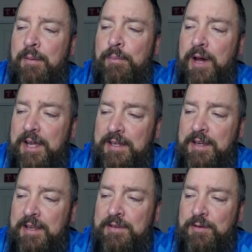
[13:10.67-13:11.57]
But
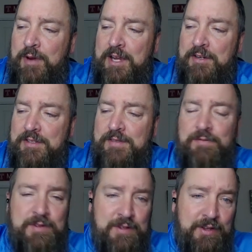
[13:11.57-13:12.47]

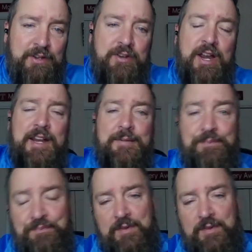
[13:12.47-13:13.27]
Quakers, to their credit,